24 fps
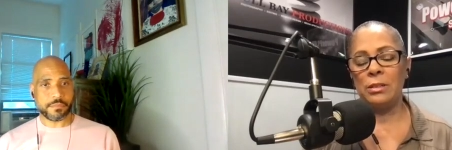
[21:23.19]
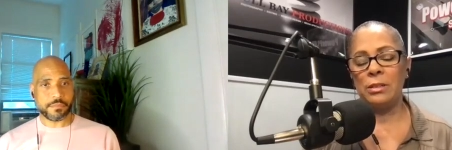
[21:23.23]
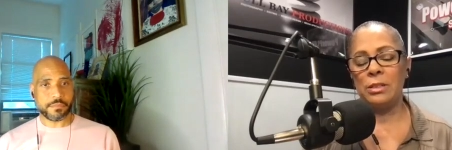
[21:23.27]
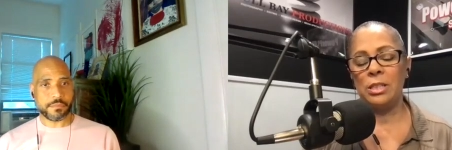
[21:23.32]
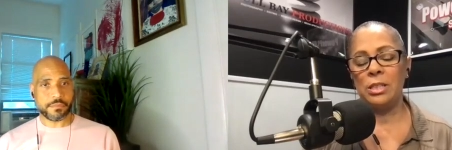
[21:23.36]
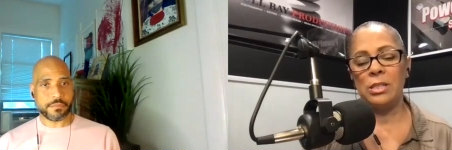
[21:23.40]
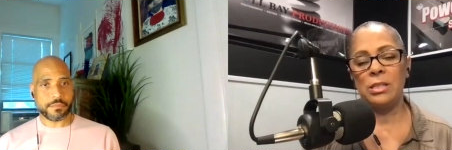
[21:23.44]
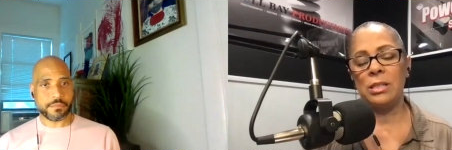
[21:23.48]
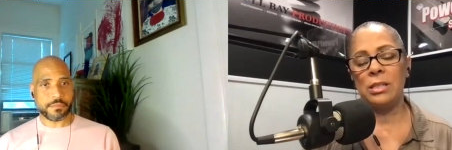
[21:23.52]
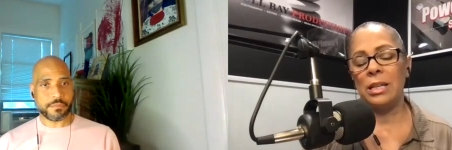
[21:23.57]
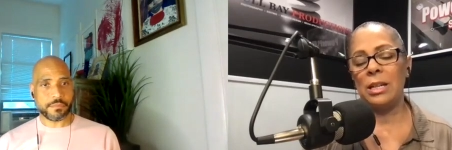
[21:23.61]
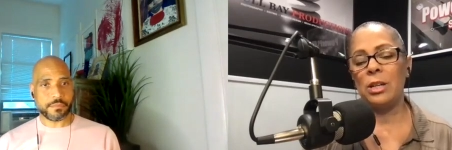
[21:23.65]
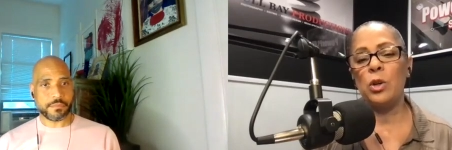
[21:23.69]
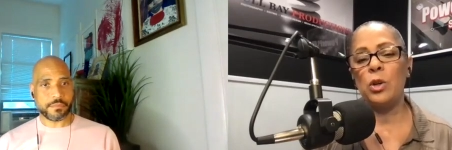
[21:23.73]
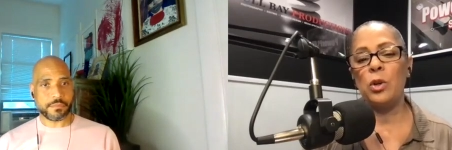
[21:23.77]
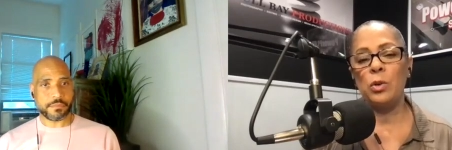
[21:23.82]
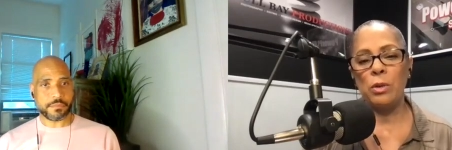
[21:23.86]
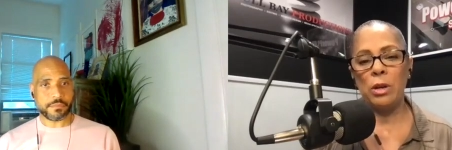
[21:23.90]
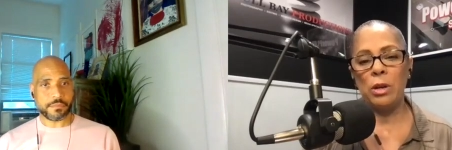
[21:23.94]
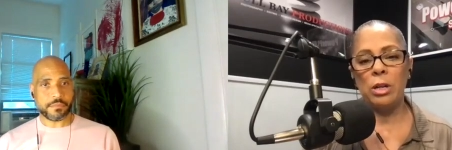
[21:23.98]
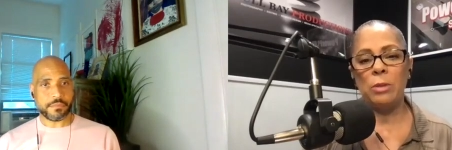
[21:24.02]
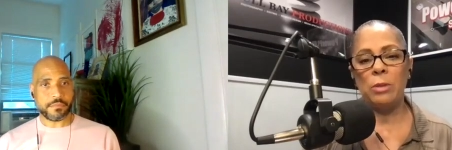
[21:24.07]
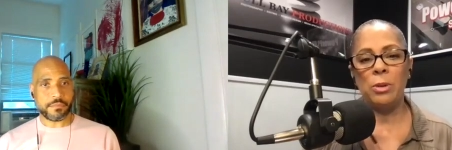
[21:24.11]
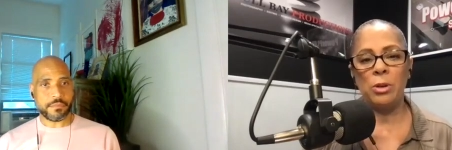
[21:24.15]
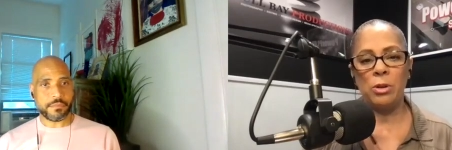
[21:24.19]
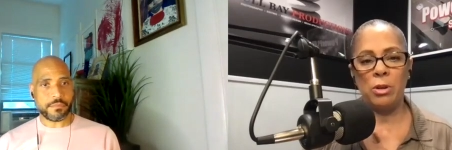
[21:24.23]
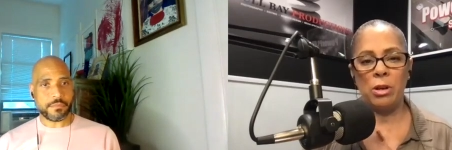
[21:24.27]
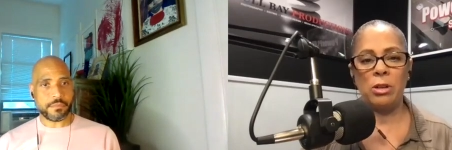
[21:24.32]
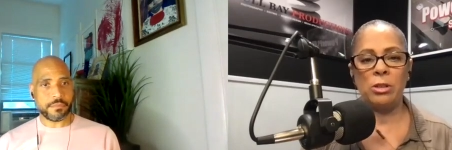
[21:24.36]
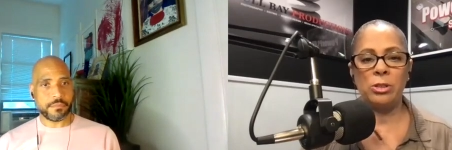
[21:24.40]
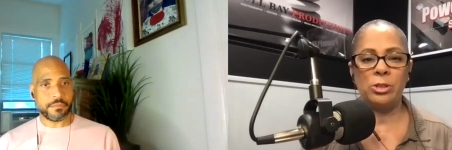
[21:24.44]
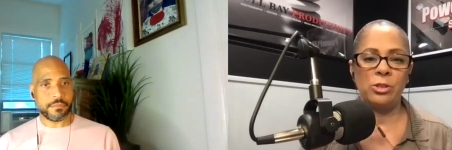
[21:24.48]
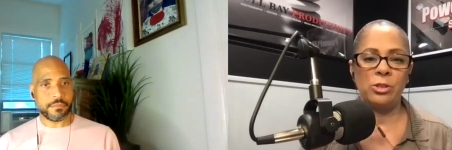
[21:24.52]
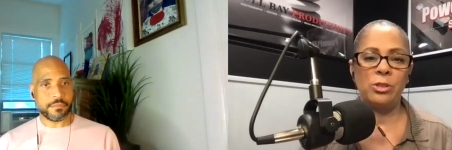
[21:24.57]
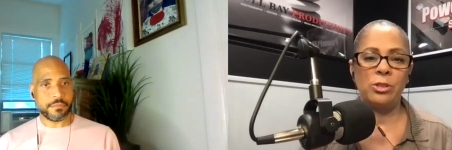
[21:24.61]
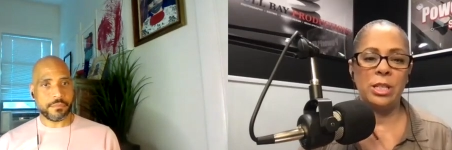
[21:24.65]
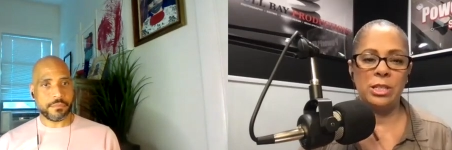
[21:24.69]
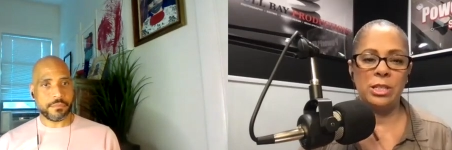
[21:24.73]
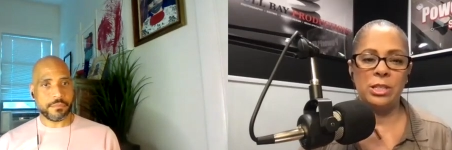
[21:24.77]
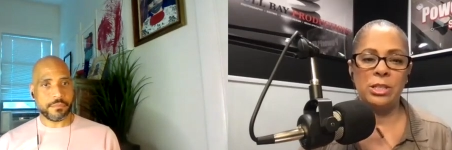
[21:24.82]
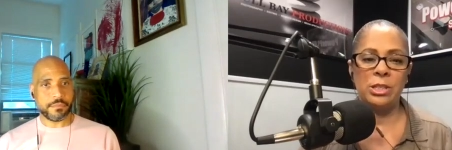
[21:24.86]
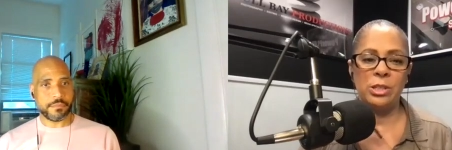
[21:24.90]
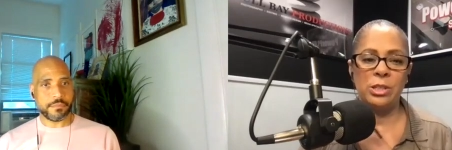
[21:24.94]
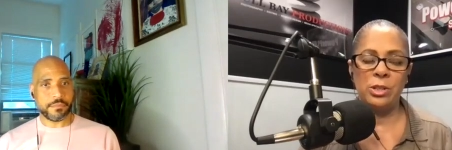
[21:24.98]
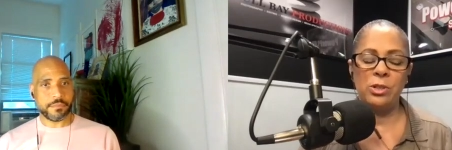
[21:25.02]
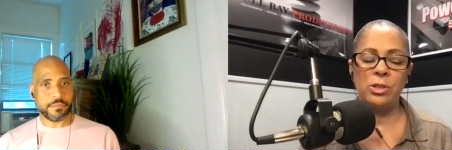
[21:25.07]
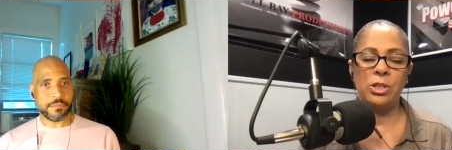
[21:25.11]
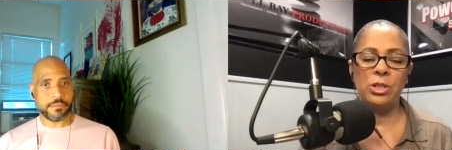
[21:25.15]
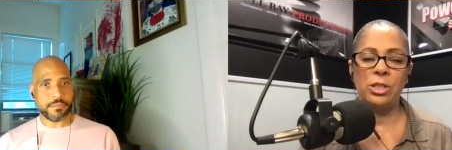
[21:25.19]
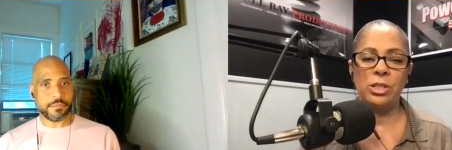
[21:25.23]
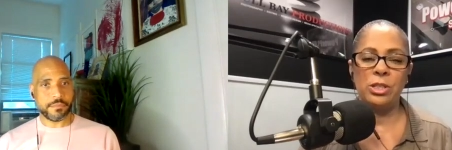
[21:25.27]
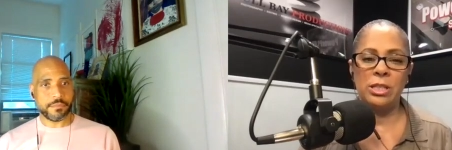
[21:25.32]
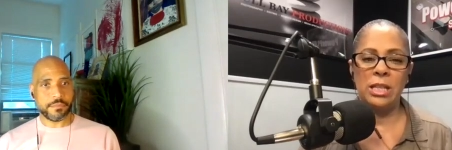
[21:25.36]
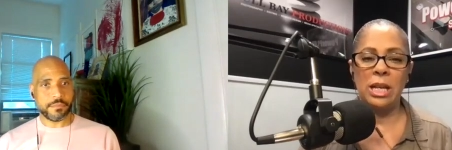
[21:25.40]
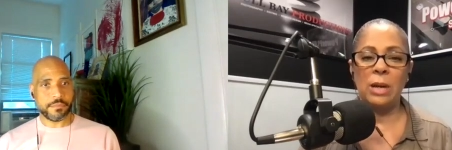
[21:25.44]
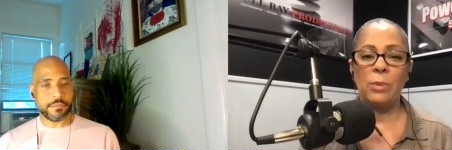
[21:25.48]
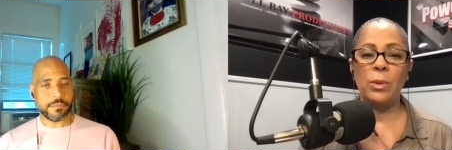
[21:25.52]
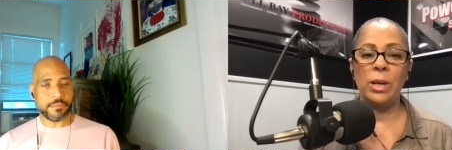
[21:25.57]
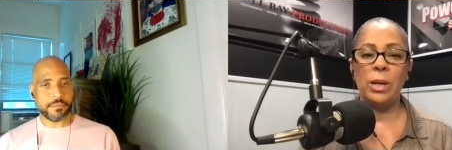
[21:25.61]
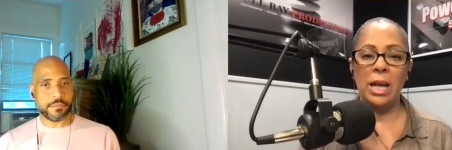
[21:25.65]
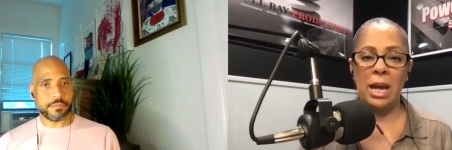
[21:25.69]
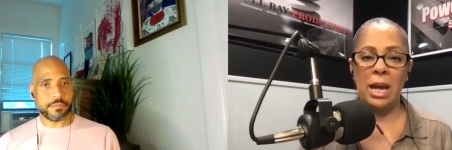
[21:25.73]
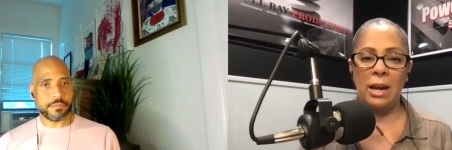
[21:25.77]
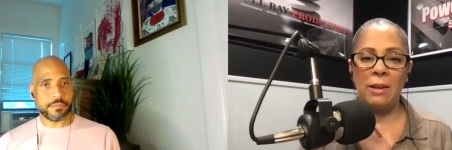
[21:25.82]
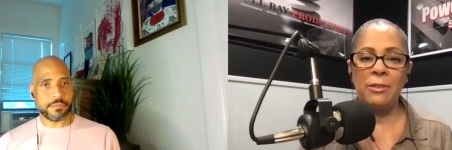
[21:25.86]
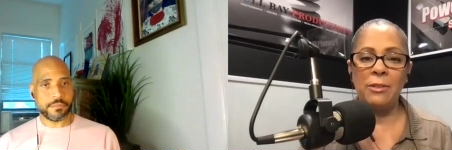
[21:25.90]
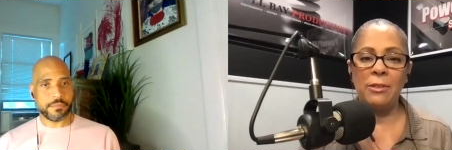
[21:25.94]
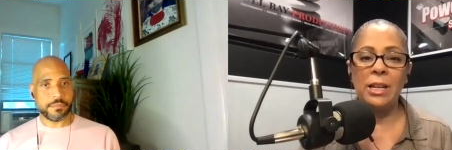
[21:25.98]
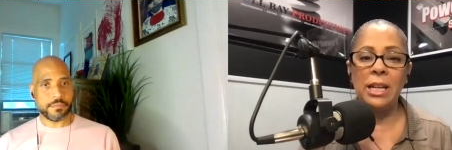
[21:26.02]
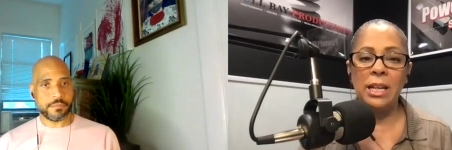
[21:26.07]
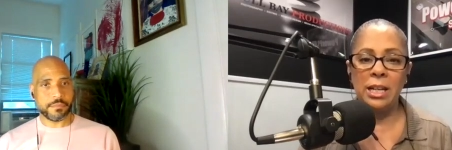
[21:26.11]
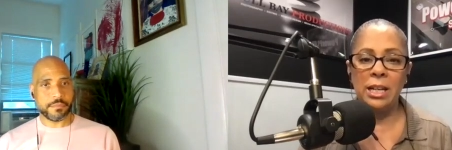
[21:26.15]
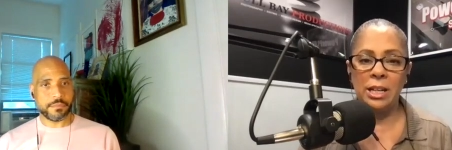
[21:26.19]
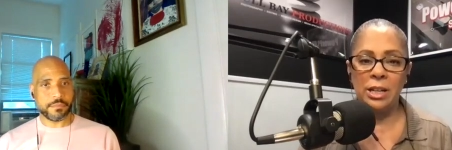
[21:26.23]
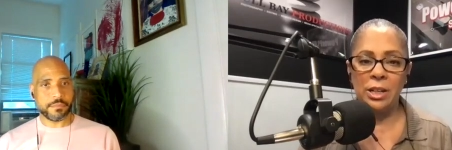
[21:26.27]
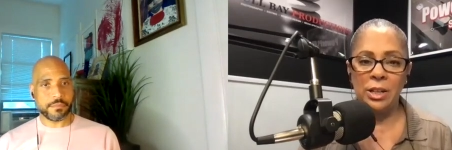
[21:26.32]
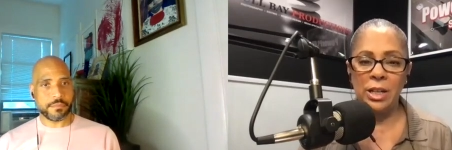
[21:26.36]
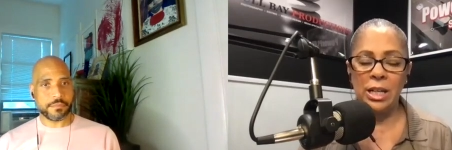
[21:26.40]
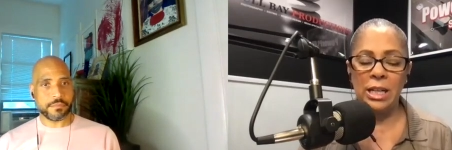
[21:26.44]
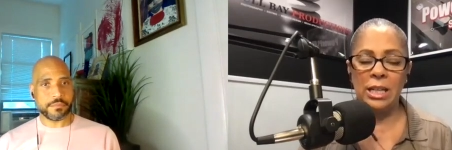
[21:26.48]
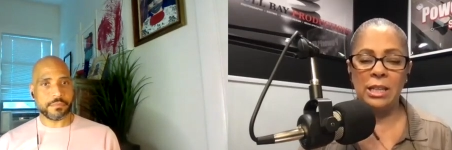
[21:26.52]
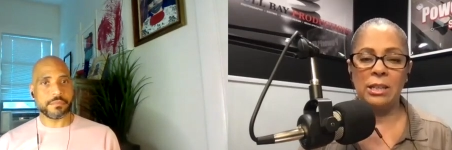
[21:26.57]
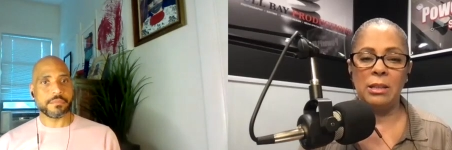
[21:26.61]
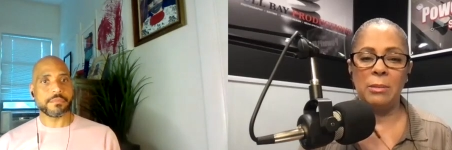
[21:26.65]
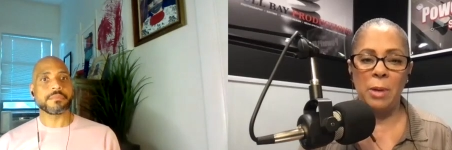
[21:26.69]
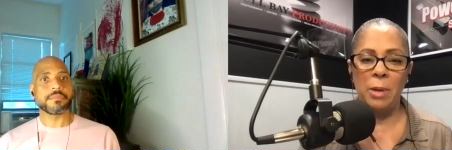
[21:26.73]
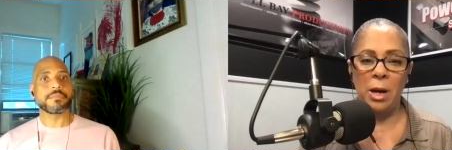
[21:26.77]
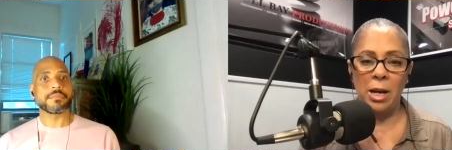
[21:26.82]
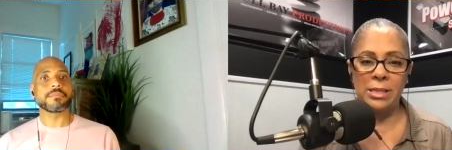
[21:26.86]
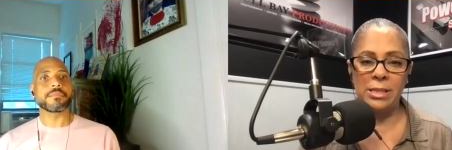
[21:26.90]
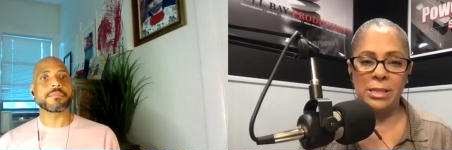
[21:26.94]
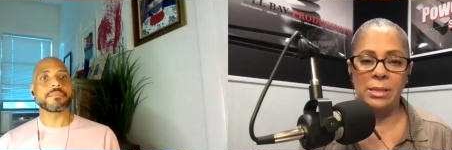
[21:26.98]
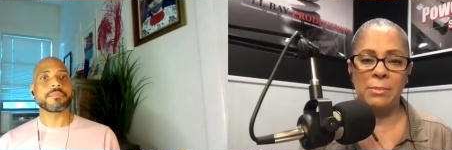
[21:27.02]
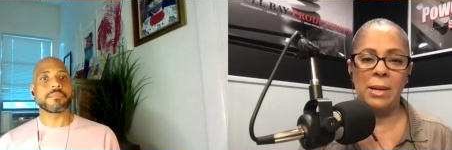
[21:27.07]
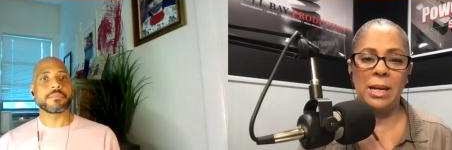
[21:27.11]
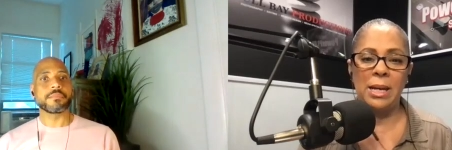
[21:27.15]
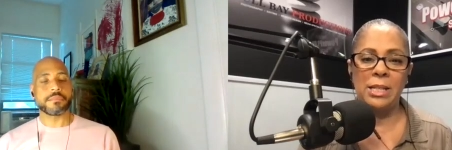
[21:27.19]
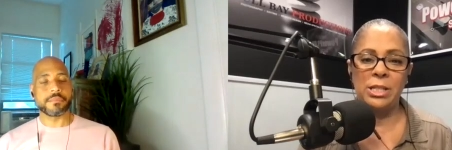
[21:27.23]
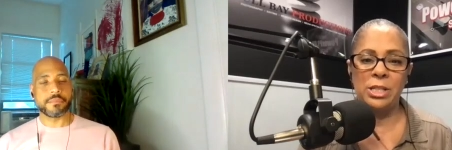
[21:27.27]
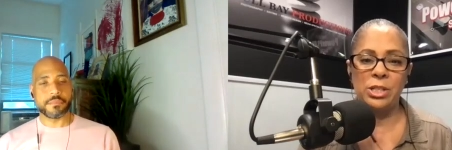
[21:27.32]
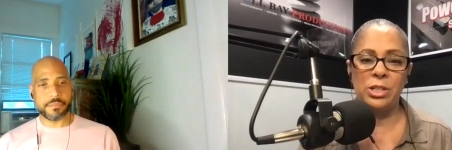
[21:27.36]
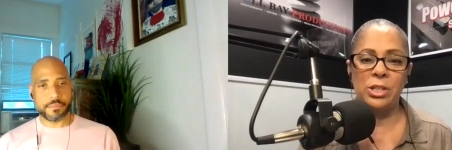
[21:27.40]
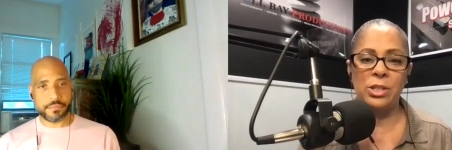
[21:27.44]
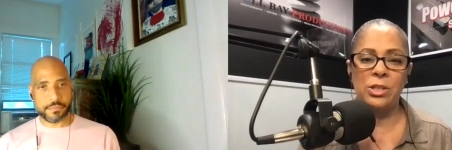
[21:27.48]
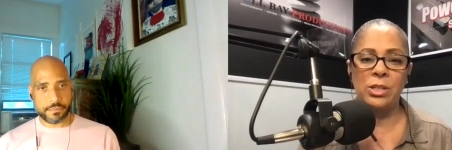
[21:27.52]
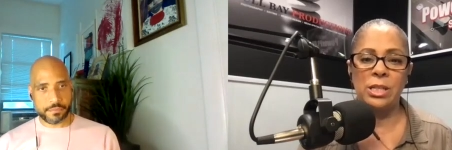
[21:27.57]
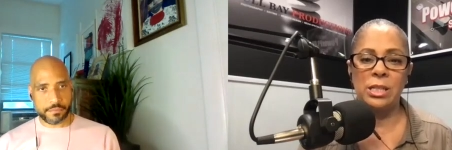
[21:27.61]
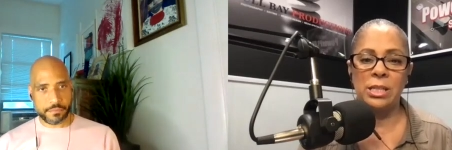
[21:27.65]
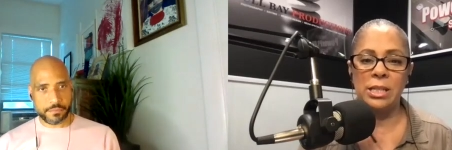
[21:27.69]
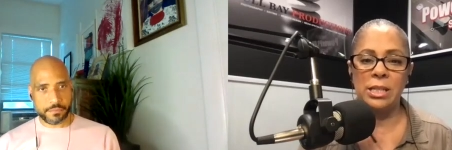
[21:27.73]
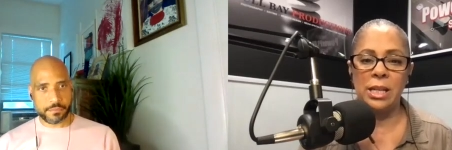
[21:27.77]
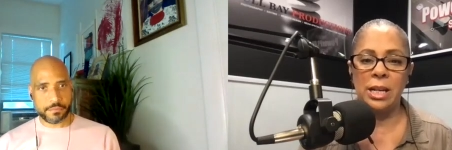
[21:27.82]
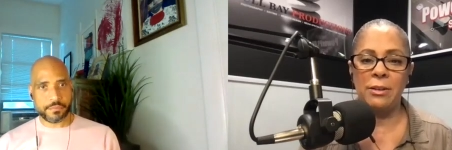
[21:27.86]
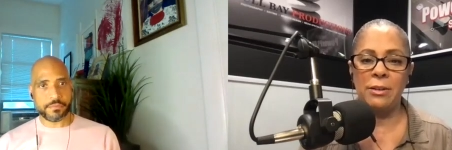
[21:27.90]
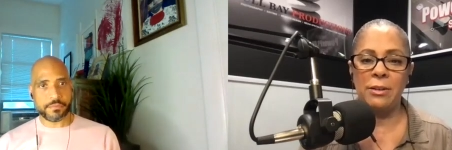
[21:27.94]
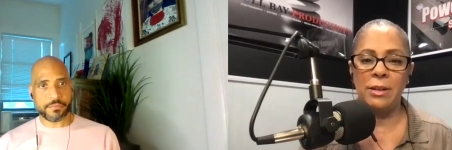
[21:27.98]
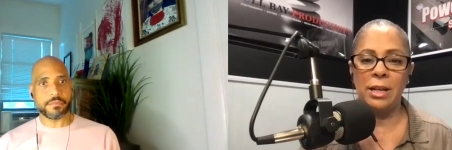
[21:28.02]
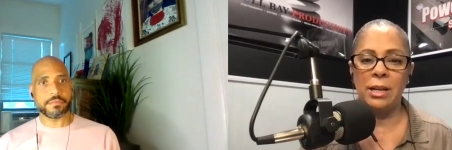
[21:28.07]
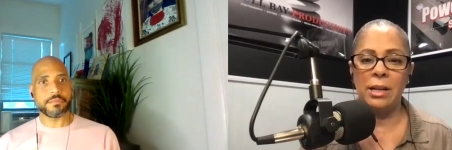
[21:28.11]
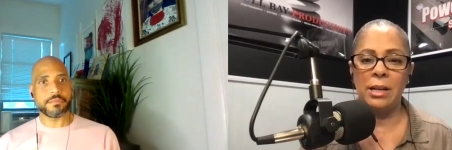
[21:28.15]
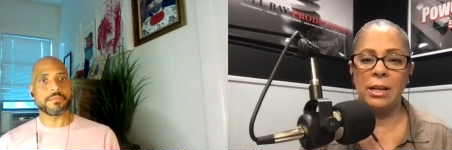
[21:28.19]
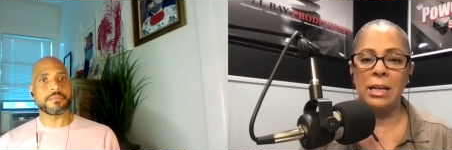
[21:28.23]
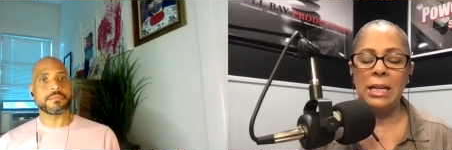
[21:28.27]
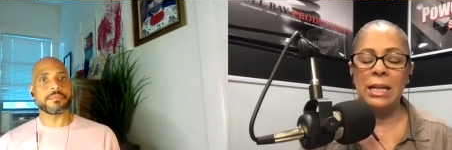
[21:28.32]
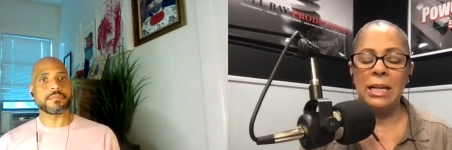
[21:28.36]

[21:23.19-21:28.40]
Speaker 1: just incredible cultural institutions that we have here in the Boston, Massachusetts area.